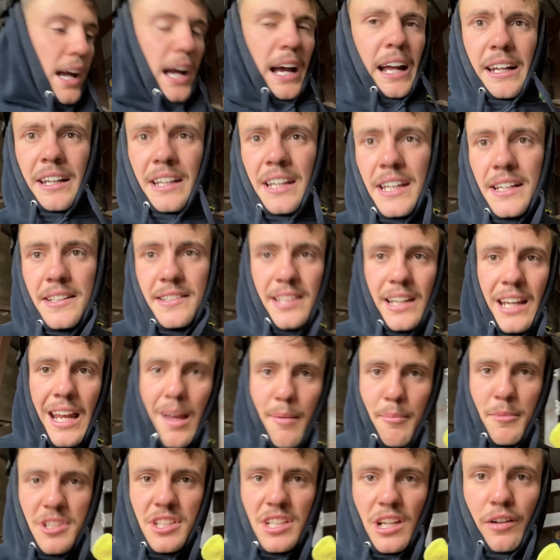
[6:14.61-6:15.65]
I need to
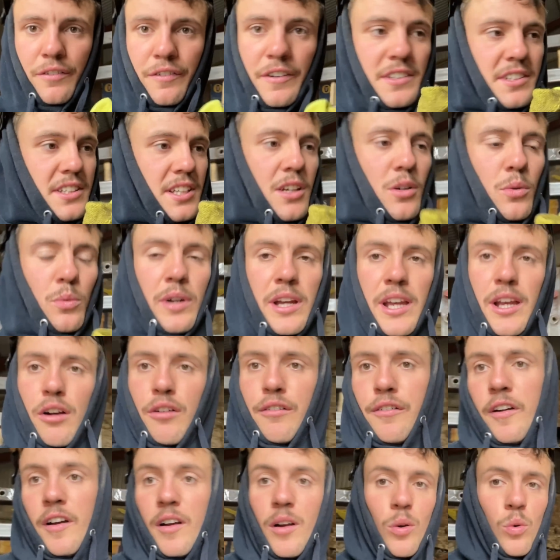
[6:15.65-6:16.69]
get myself into the way
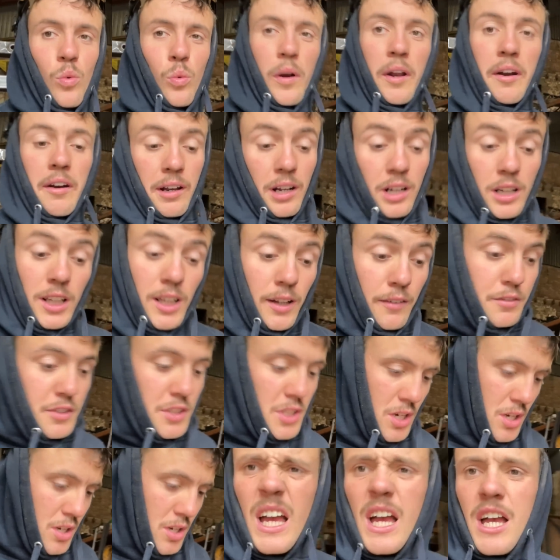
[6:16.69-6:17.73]
of wearing
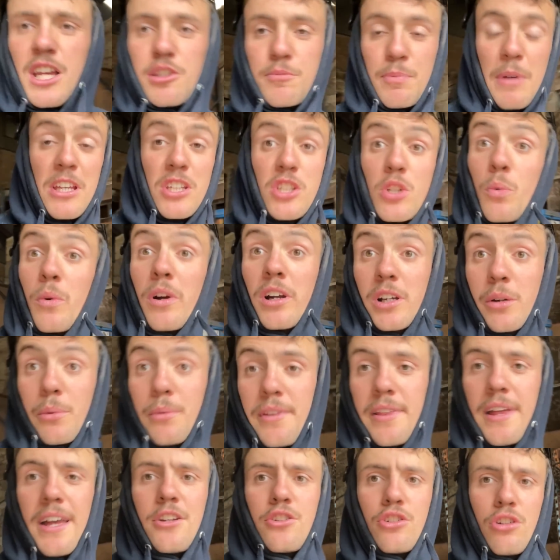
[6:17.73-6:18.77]
gloves, especially working
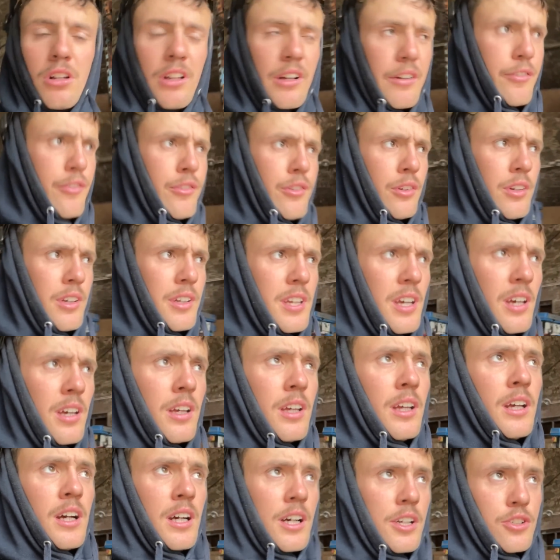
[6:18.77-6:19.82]
with hydraulic fluid.
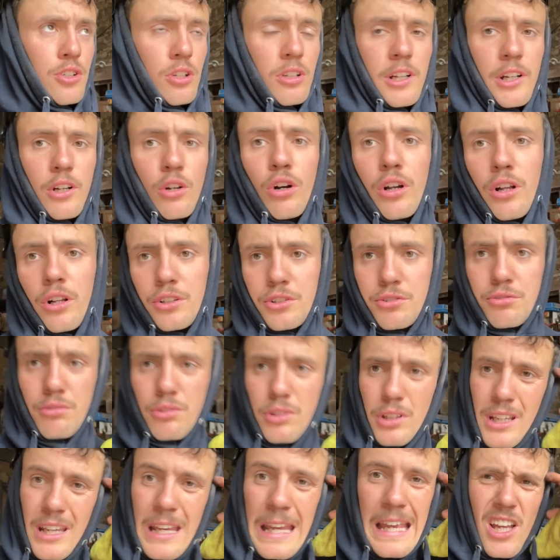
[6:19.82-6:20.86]
Hydraulic oil is
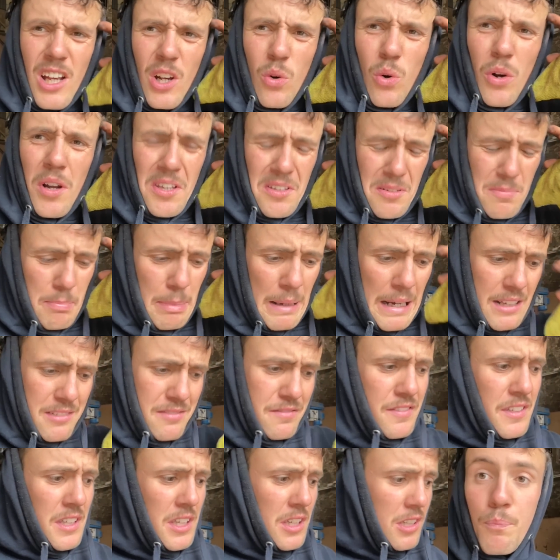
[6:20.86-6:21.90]
really quite bad
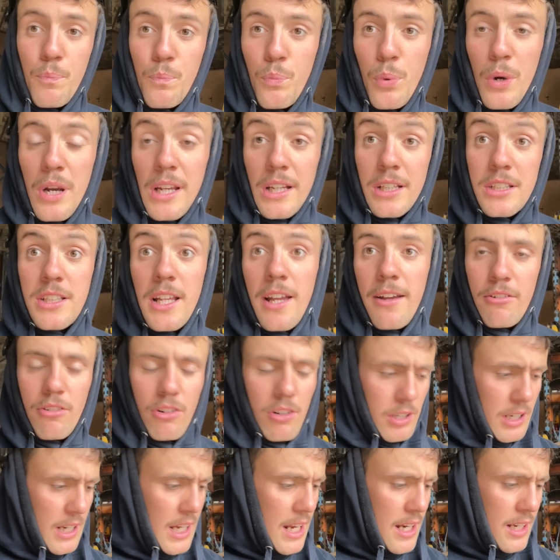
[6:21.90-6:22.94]
for you. It breaks down
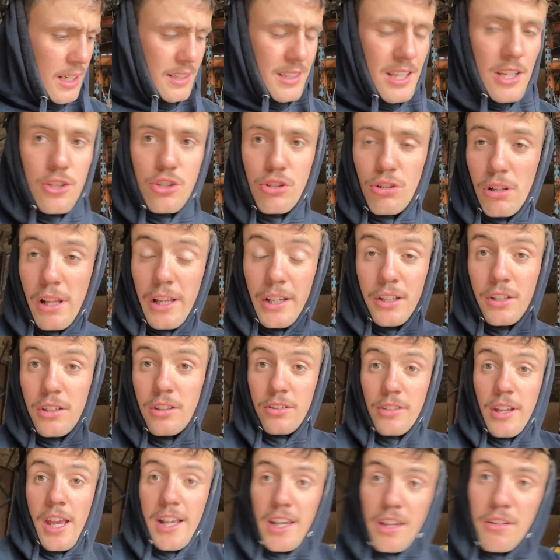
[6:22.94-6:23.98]
organic tissue, like
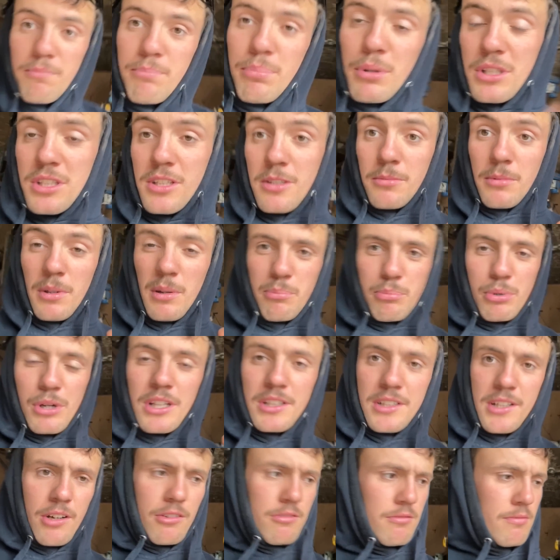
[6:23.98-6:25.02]
it can basically
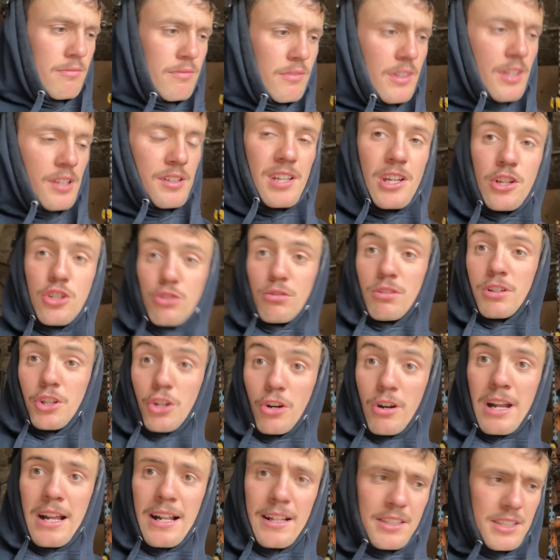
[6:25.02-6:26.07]
break down the tissue in
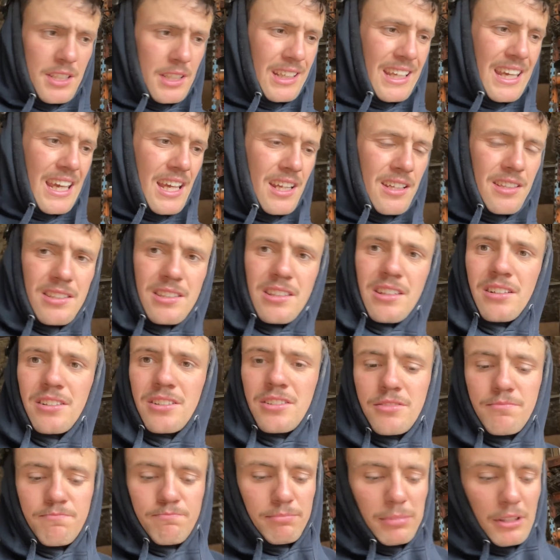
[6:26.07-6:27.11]
your hands and get into your
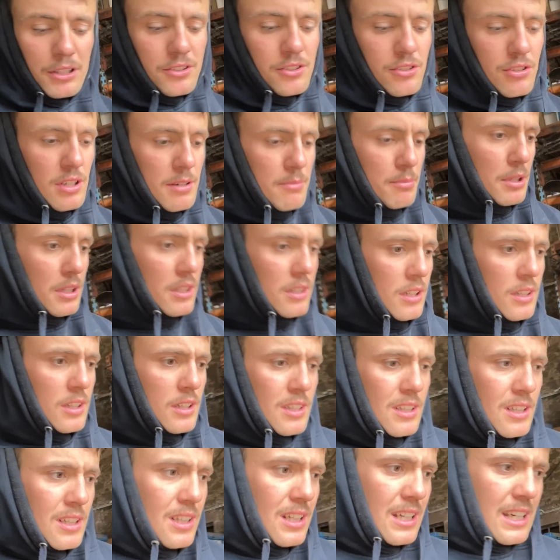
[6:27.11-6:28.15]
bloodstream, and
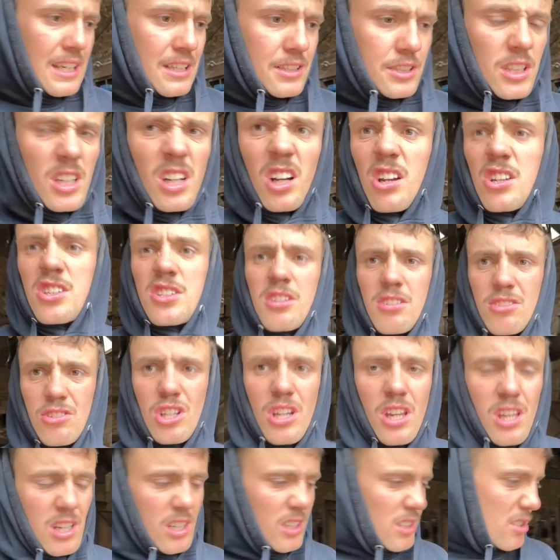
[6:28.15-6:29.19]
it's
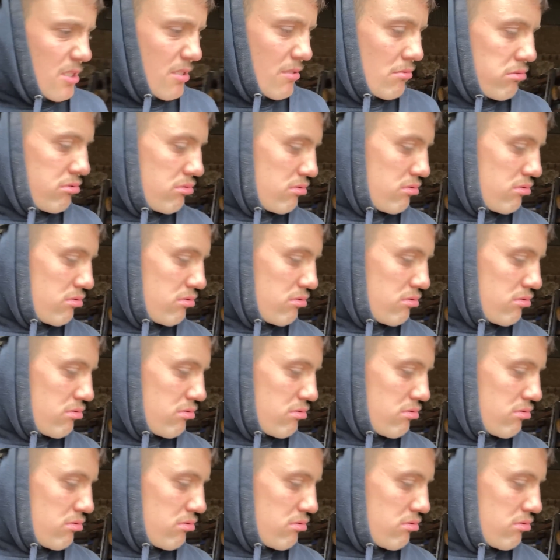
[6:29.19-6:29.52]
carcinogenic, so